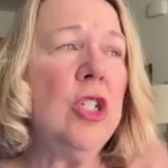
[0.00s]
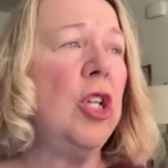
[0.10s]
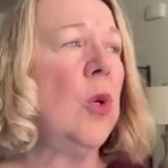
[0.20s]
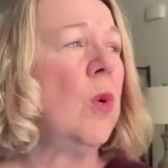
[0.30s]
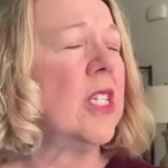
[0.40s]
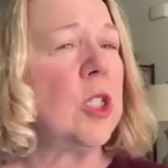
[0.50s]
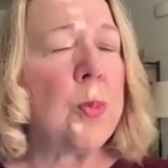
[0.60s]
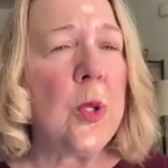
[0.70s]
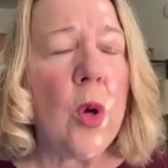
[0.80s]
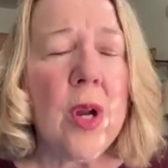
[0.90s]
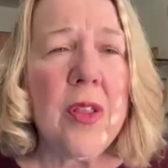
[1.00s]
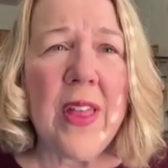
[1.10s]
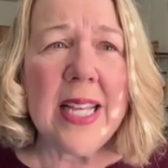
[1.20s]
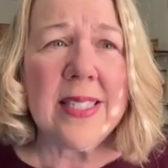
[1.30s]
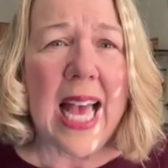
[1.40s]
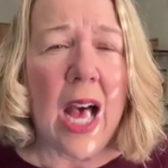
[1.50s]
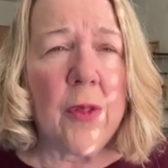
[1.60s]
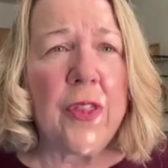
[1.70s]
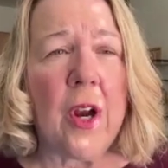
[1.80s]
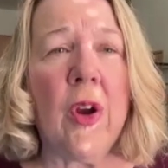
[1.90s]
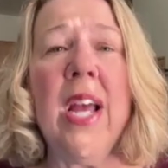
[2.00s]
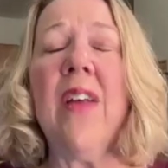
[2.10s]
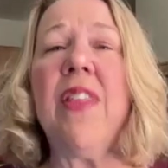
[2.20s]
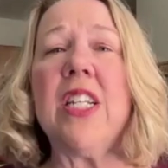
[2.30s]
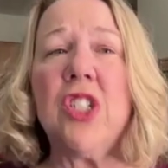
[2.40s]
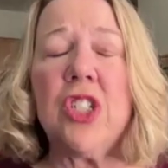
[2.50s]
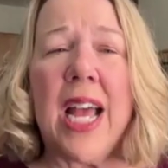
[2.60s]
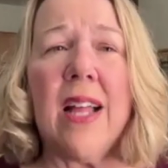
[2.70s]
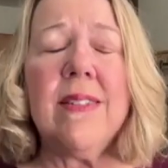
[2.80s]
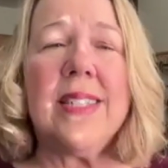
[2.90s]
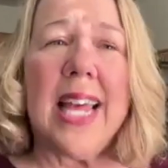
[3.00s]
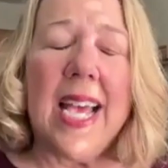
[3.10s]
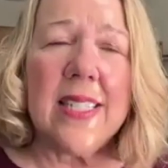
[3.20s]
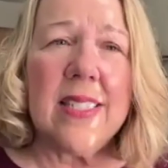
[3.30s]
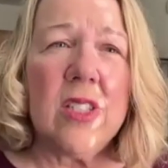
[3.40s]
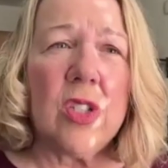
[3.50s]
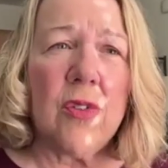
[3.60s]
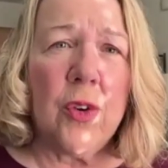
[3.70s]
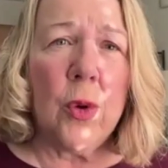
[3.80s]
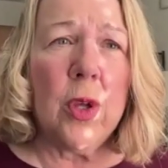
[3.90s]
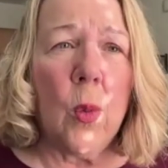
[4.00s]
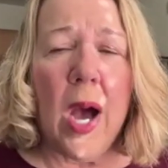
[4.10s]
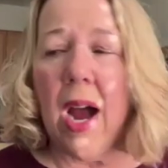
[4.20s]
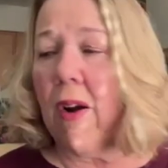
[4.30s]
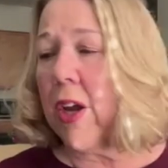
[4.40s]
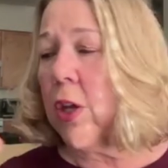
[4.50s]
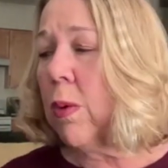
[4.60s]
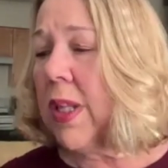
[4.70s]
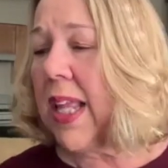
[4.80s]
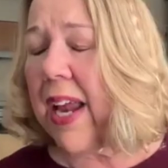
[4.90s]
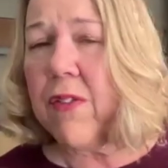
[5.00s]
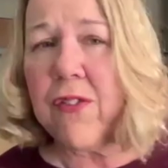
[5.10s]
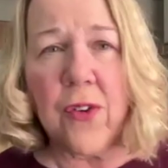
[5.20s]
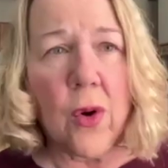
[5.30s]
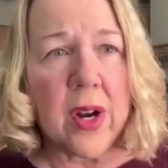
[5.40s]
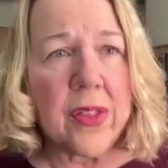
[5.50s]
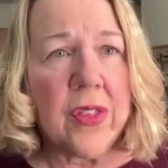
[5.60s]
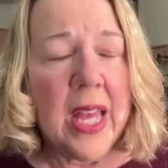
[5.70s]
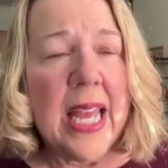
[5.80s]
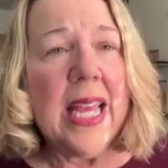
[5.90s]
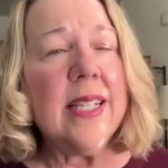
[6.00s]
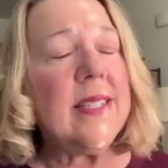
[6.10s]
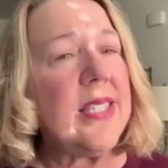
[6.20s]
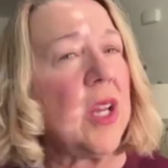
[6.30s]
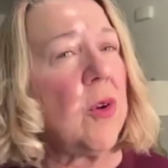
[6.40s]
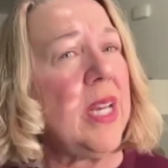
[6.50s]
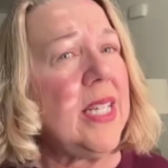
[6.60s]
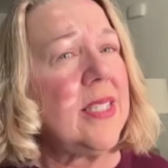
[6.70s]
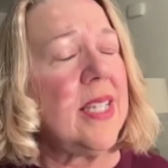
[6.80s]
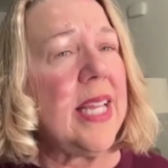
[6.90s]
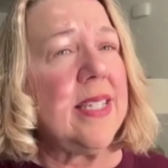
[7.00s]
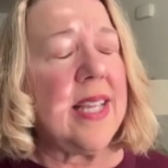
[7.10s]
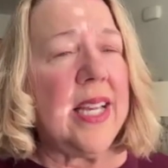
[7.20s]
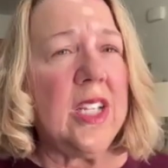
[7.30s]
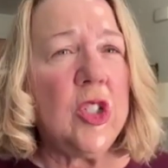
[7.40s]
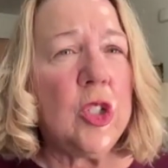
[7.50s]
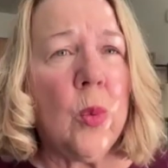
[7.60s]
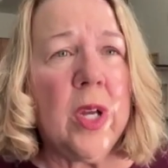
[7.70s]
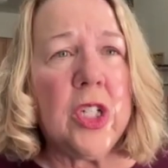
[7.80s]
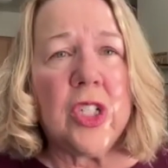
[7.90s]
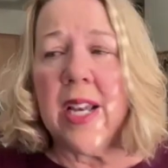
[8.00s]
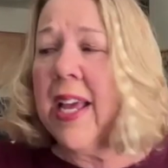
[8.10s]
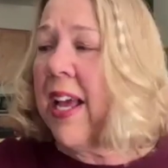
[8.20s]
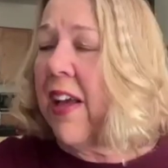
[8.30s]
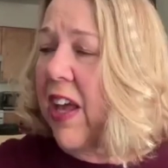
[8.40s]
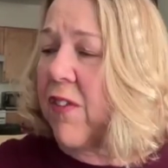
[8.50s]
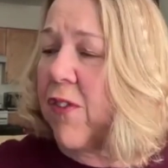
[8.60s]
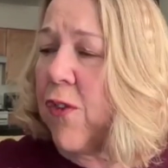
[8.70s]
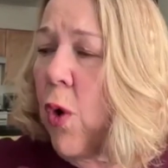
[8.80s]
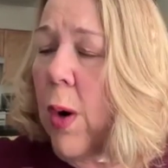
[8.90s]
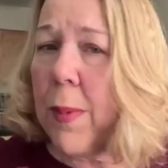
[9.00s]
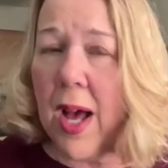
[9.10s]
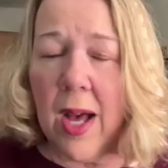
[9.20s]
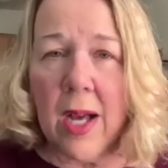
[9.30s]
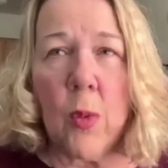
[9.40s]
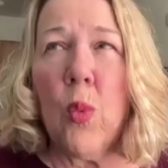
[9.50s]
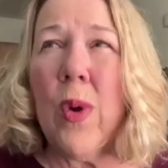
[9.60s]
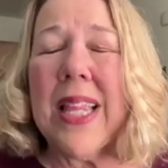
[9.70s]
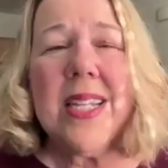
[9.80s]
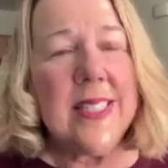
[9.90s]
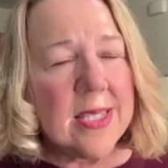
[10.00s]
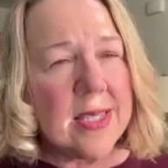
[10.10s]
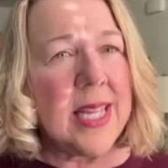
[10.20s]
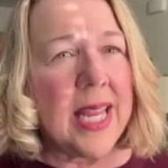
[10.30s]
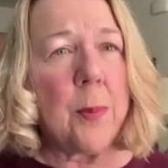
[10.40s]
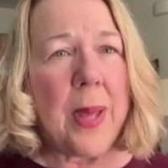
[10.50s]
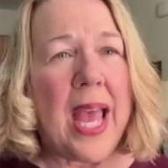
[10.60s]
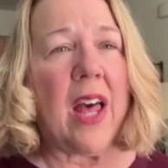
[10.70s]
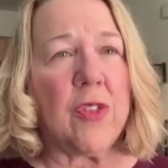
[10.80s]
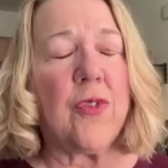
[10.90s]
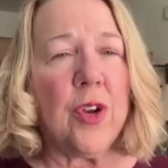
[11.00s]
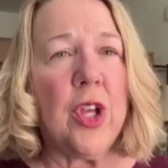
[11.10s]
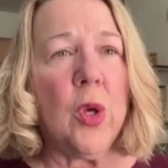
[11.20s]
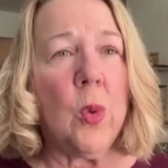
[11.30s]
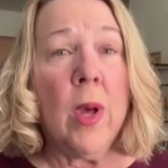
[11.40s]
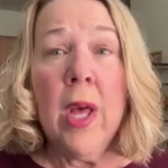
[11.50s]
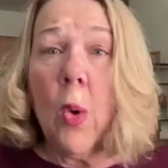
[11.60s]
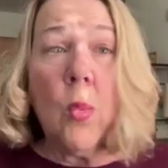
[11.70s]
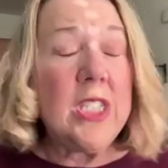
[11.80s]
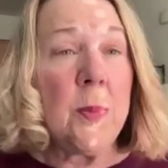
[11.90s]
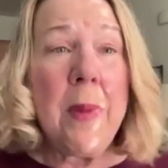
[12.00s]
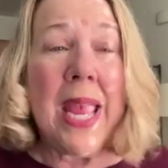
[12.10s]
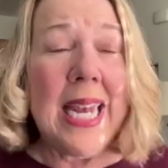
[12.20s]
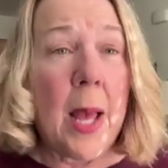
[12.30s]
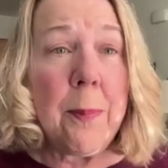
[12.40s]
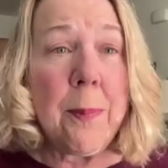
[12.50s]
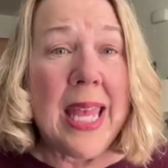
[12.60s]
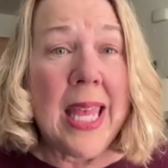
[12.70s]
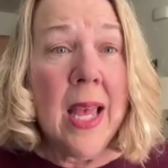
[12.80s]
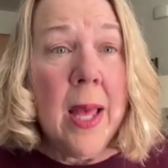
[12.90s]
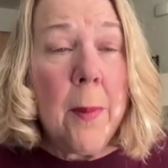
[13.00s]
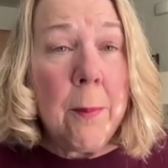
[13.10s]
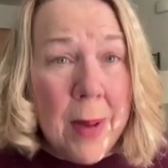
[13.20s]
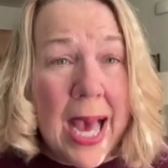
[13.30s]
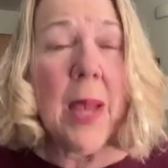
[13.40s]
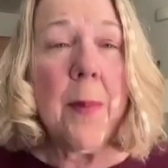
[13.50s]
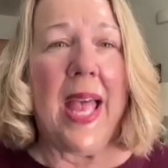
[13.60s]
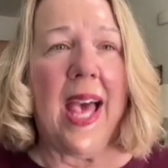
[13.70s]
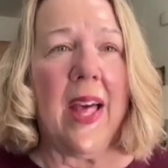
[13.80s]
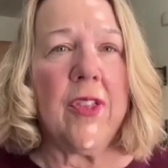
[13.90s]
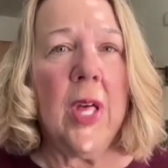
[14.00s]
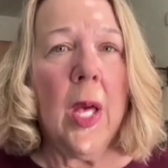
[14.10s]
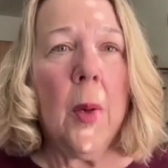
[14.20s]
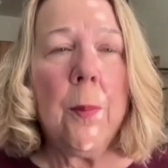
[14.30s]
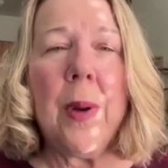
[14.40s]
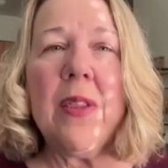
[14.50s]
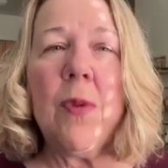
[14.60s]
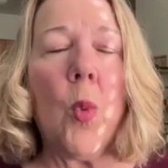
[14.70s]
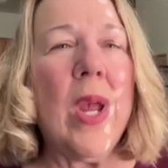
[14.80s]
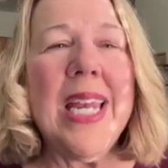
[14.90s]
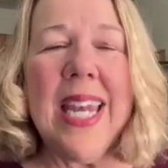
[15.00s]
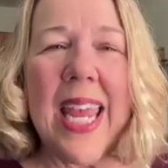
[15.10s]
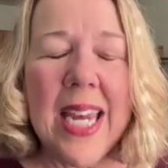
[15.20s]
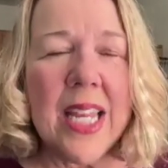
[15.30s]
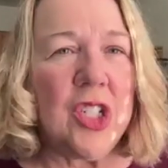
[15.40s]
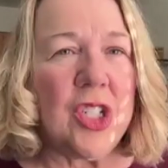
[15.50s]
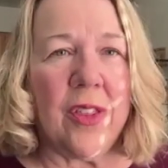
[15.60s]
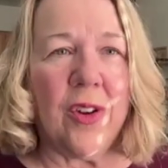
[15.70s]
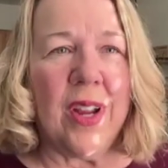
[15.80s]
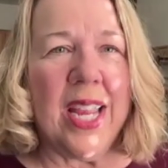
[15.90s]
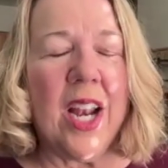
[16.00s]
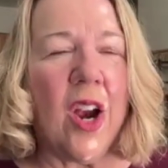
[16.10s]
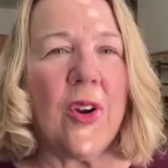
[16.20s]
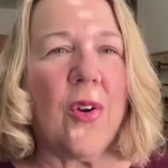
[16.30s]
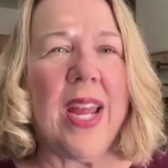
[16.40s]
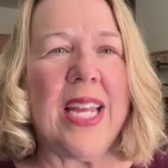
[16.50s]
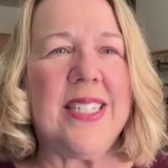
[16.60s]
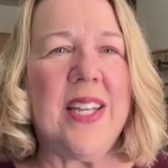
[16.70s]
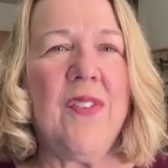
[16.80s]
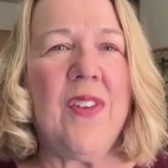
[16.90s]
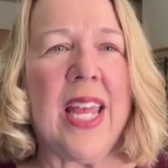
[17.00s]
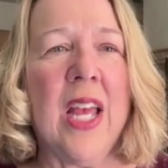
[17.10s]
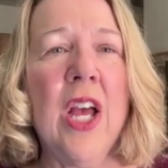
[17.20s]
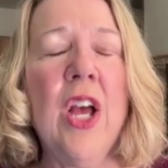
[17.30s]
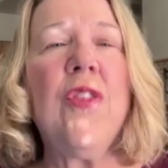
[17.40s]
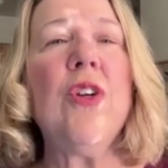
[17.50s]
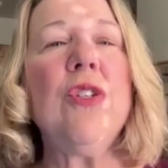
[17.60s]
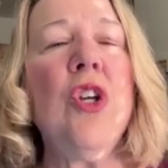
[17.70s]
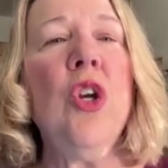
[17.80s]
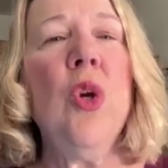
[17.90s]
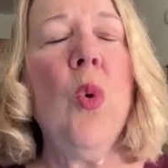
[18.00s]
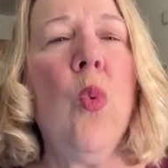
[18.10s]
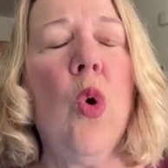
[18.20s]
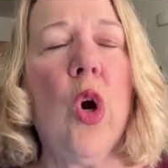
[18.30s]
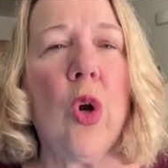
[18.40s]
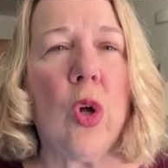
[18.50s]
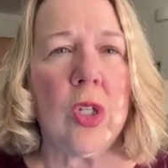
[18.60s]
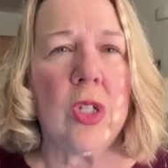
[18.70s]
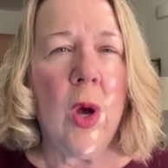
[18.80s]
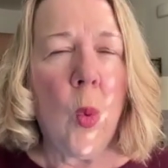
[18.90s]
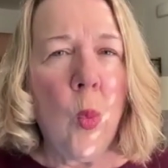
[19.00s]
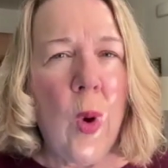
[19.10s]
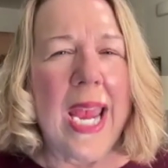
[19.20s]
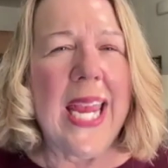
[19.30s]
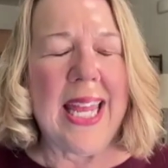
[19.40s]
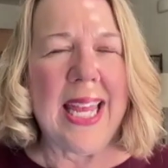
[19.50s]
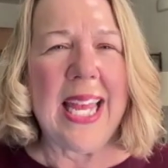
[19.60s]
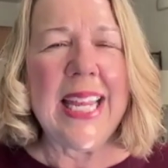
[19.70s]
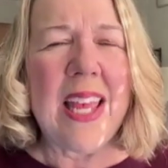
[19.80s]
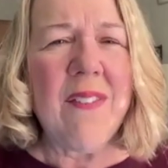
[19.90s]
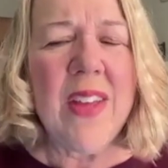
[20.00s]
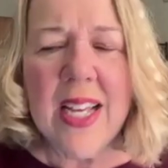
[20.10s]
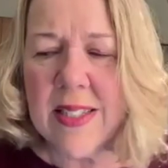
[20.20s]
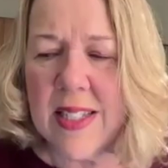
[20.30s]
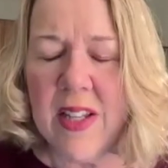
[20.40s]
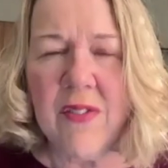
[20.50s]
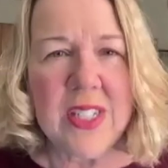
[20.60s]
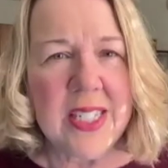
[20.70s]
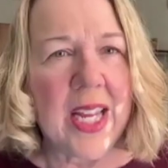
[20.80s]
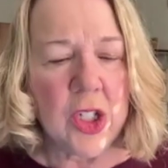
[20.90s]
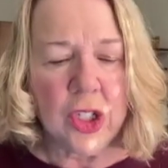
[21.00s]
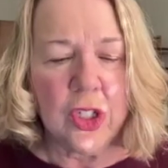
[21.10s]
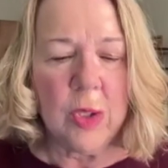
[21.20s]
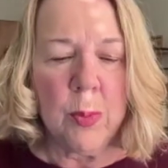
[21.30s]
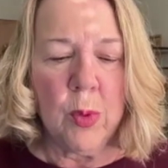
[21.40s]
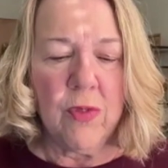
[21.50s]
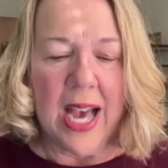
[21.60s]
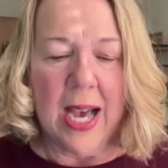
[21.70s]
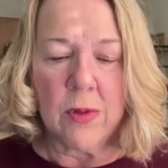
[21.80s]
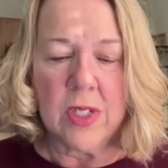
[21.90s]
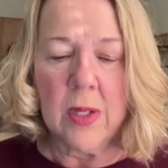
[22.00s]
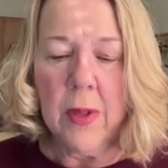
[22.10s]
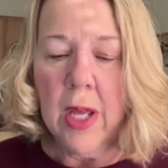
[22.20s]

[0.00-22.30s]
Do you explore things out there that challenge the essence of who you are? Are you led forth in synchronicities and intuition that form a really distinct path for you, which may not be my path, but we need each other in our creativity. There's a new world waiting and giving us an invitation to move out.